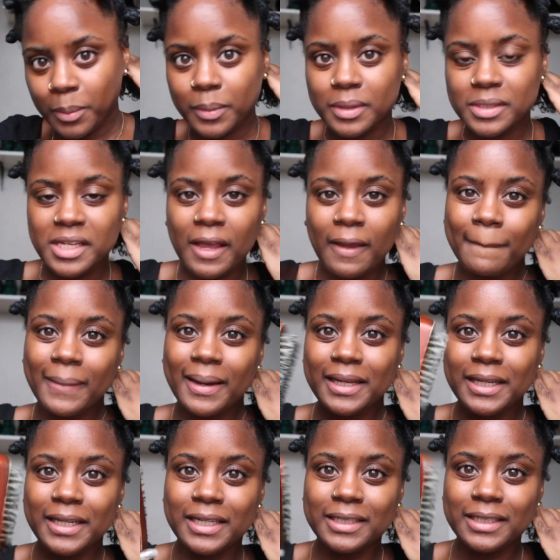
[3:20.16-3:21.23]
I'm gonna take my
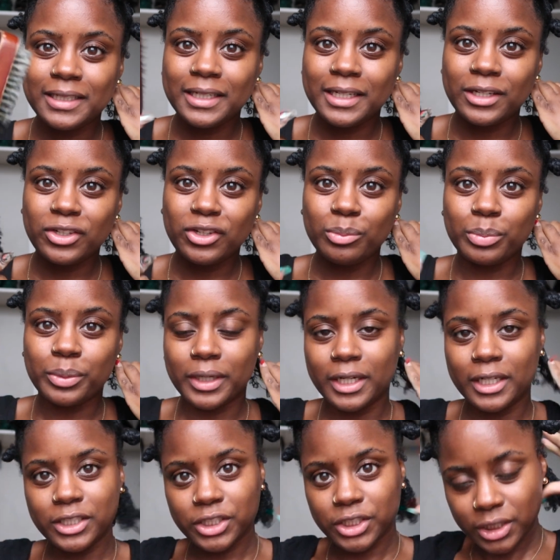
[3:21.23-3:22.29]
handy dandy
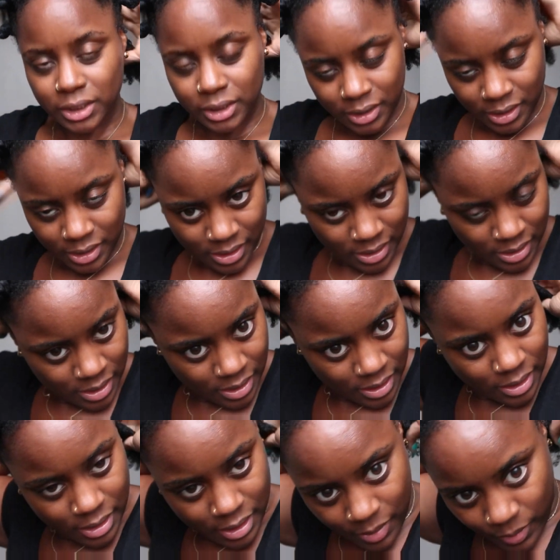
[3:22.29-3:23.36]
brush,
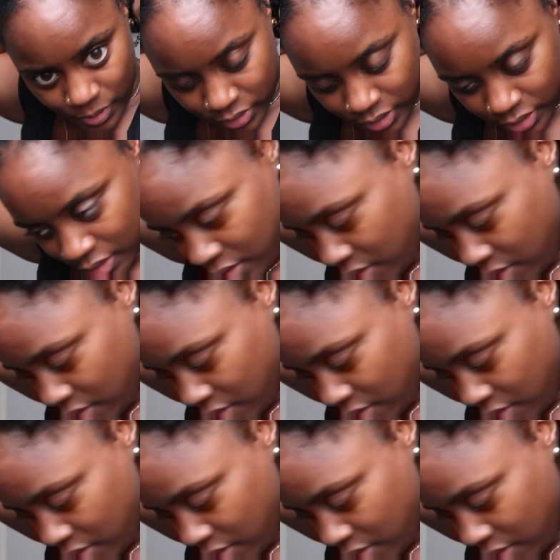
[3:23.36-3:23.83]
and we're just